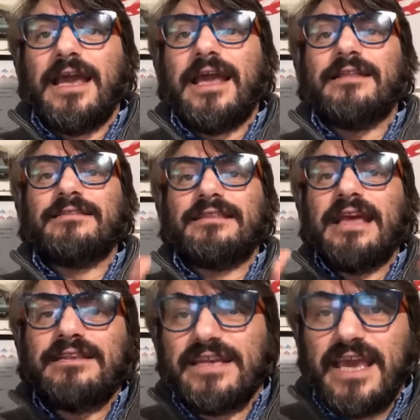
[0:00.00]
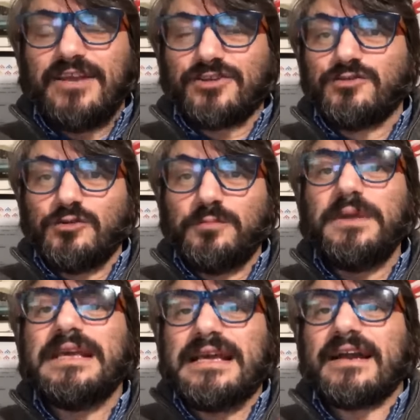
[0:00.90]
and dedication to
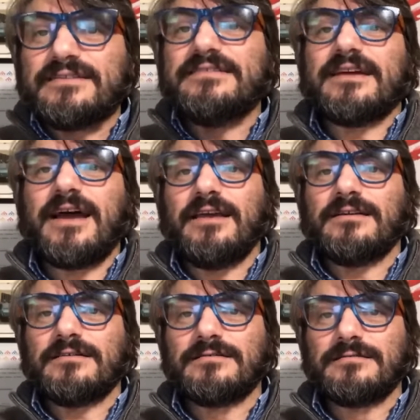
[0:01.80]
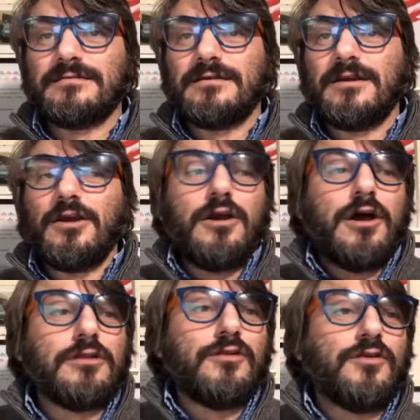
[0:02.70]
be car designers,
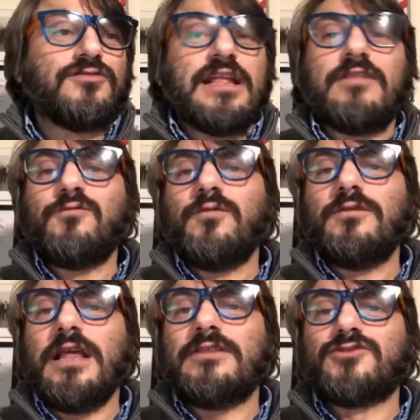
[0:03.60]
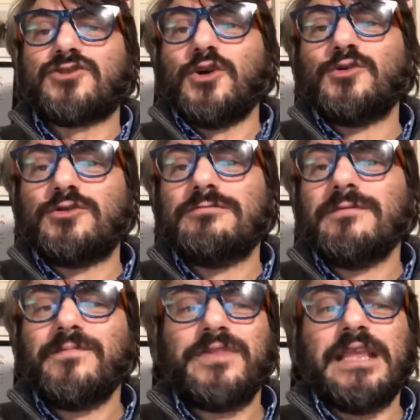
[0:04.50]
not those that showed
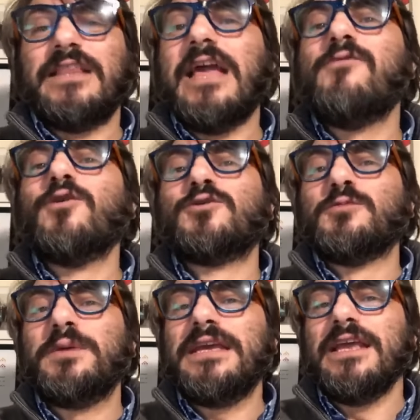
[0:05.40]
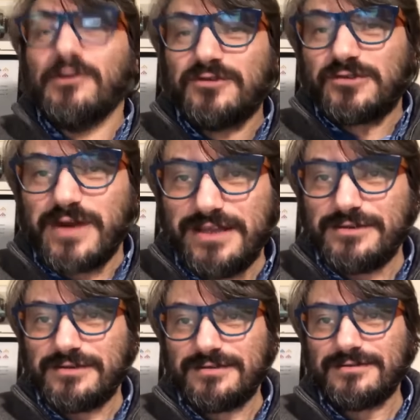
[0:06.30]
that they want to be
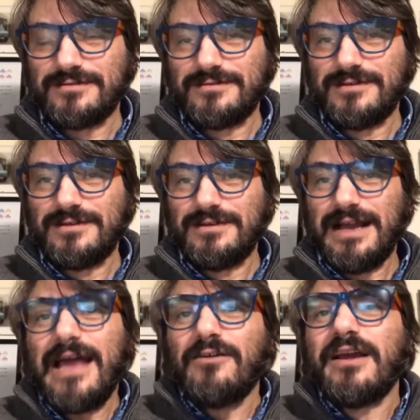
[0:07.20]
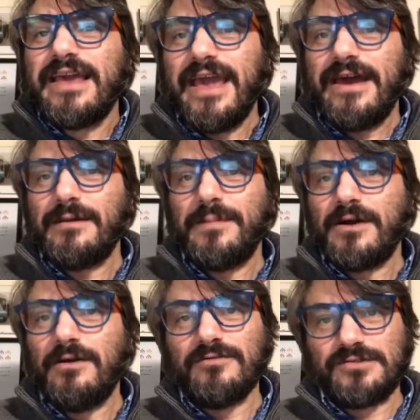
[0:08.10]
illustrators. I don't care about
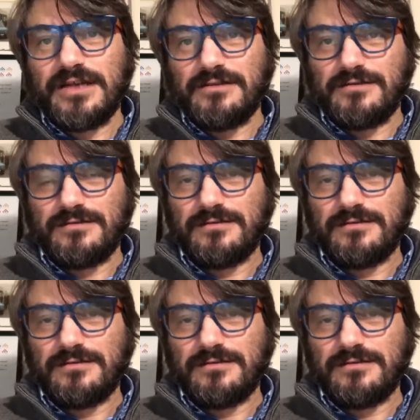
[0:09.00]
illustrators,